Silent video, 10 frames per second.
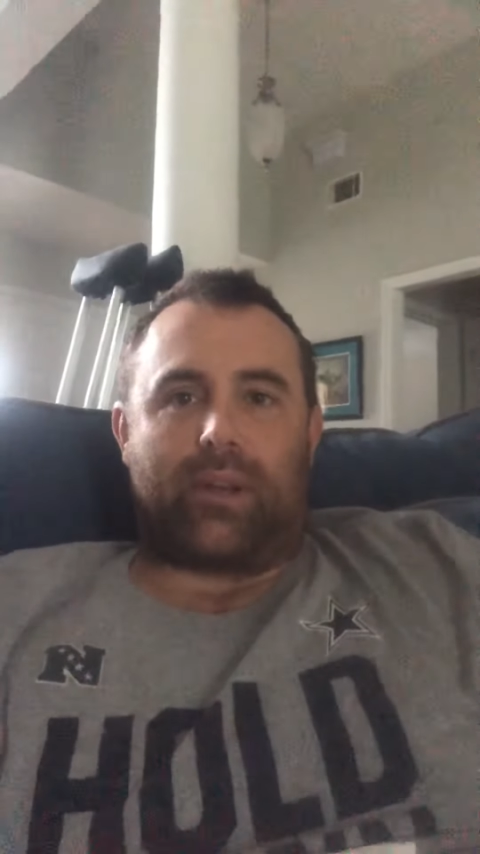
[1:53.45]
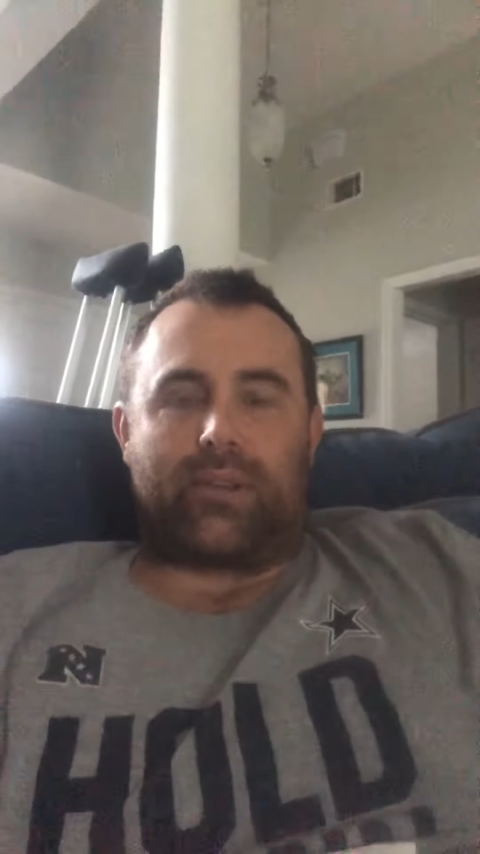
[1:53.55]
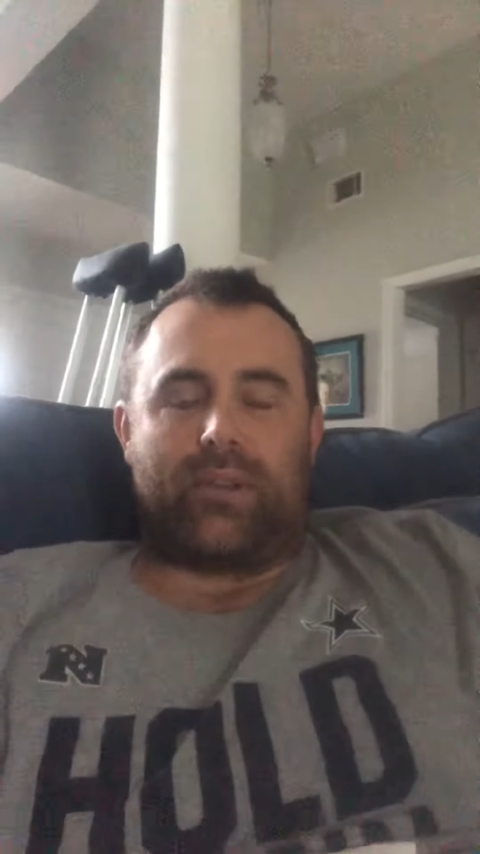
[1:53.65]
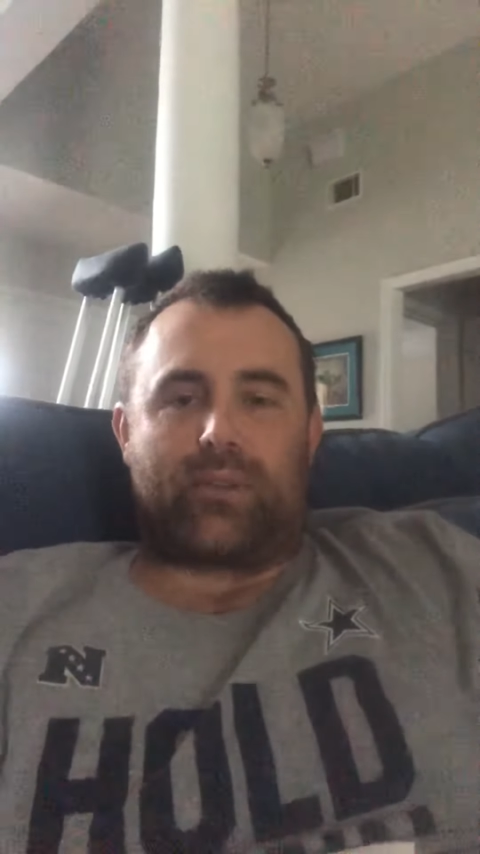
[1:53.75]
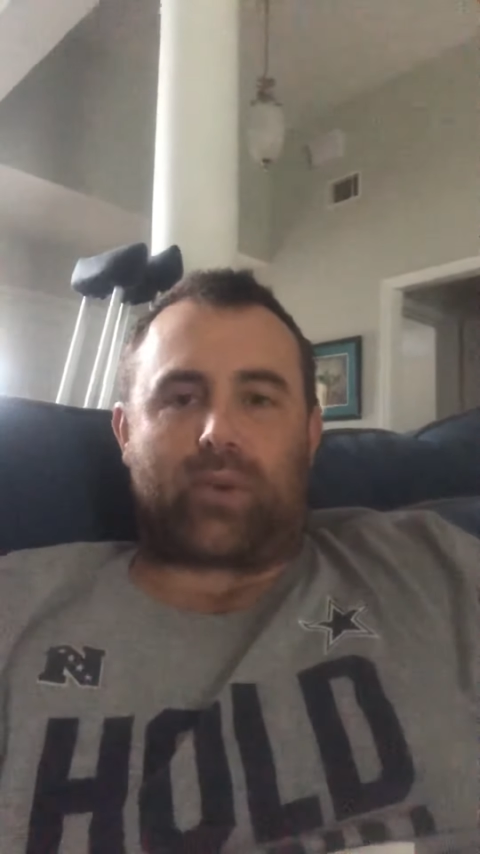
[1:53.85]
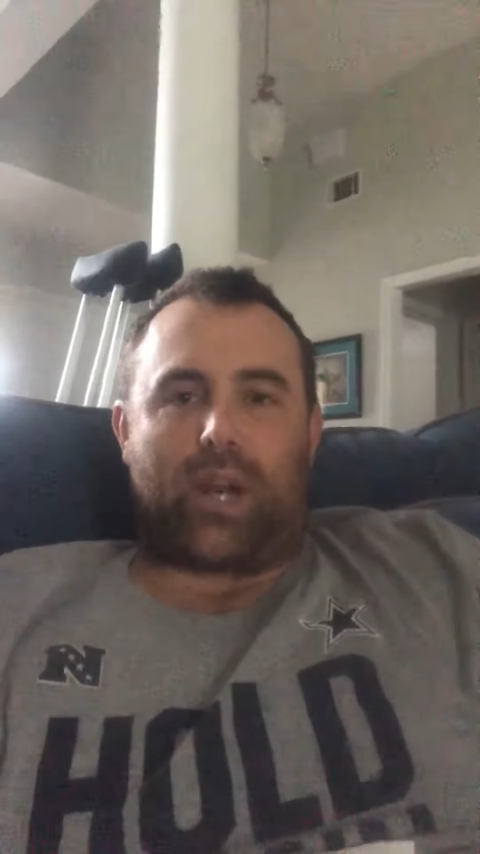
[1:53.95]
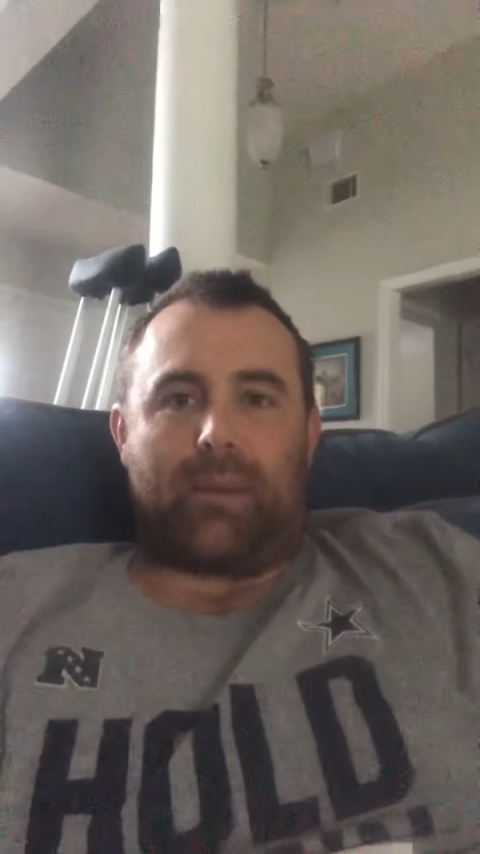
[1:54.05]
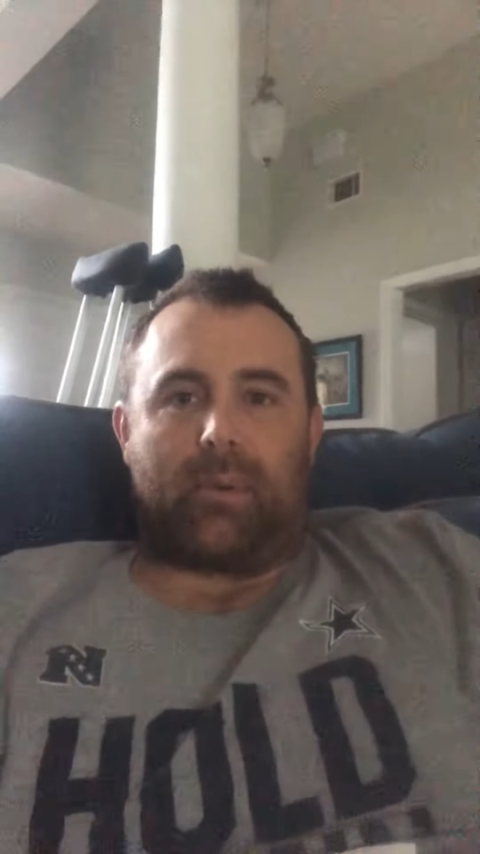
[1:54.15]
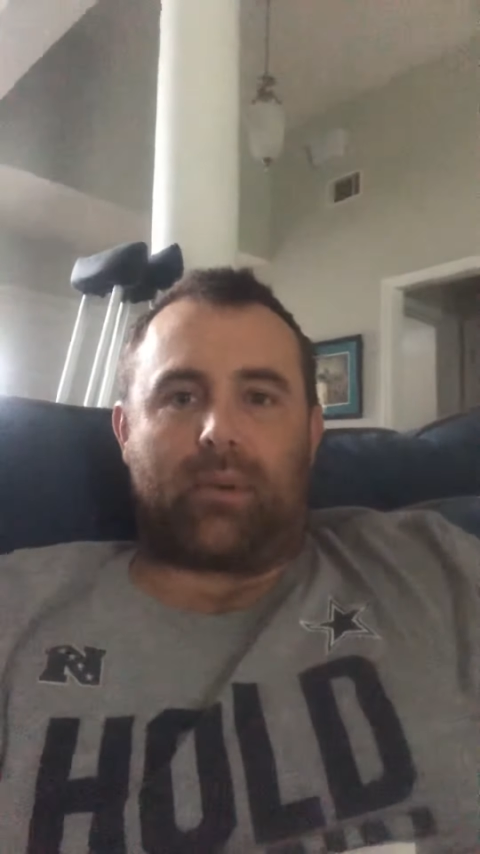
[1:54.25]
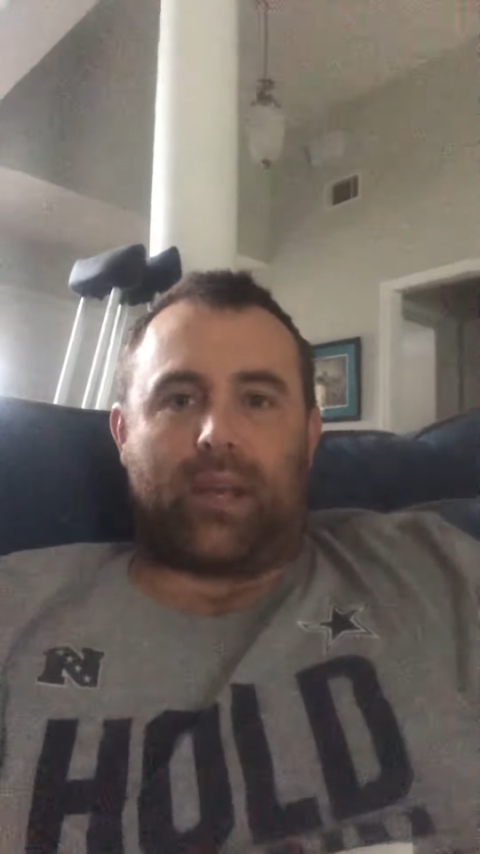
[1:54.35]
to describe
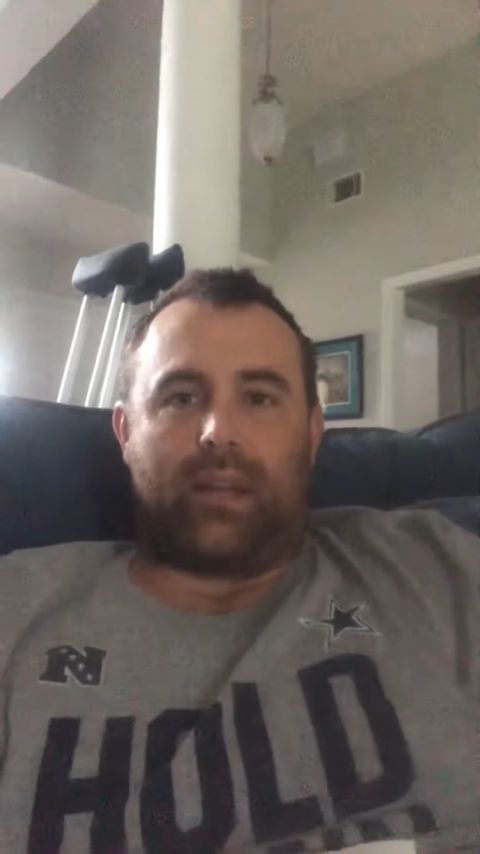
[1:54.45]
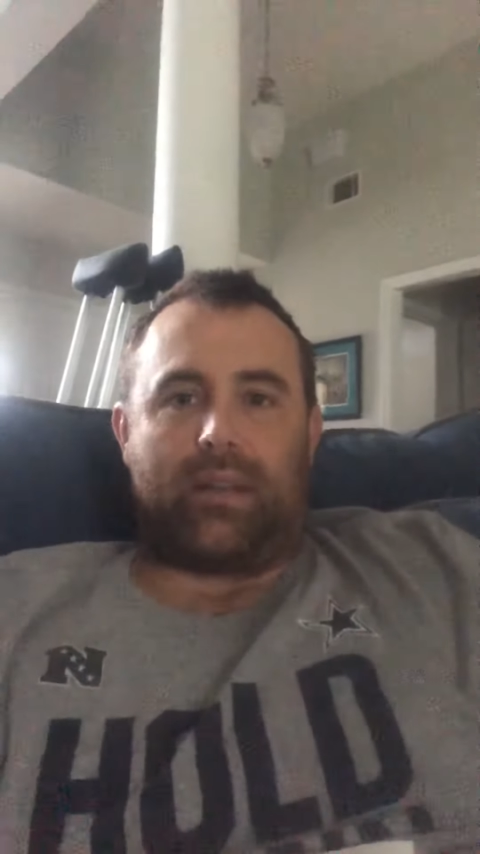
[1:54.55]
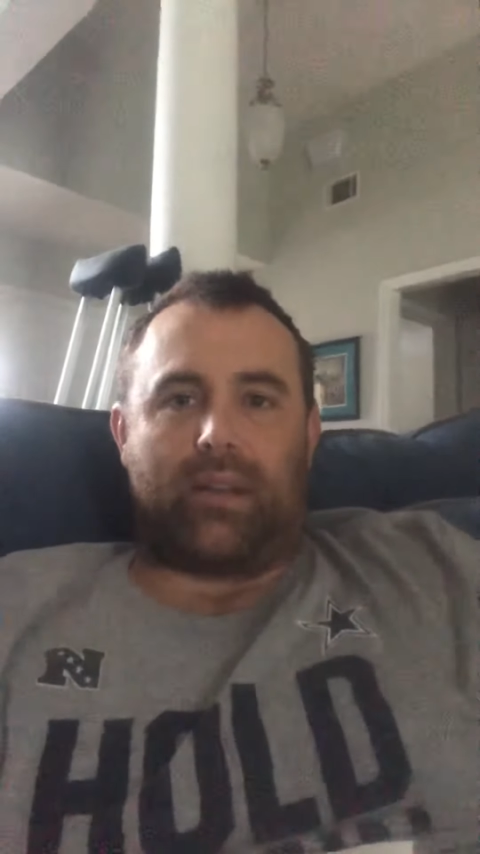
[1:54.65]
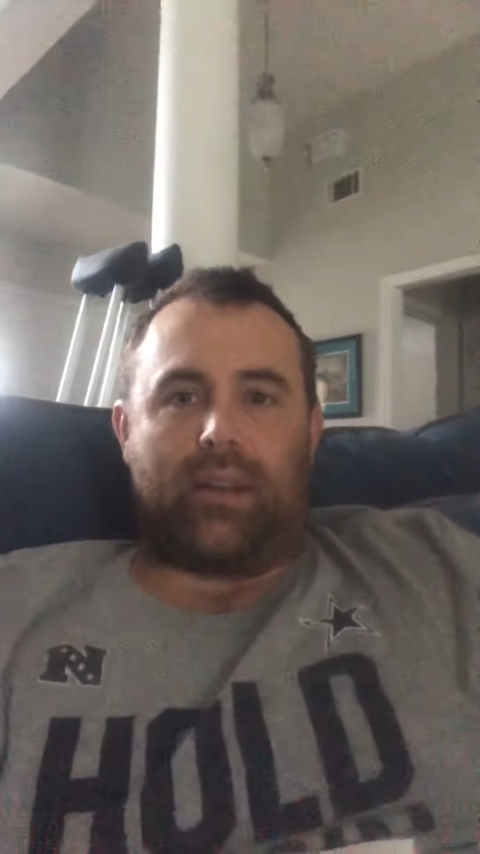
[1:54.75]
it right, uh,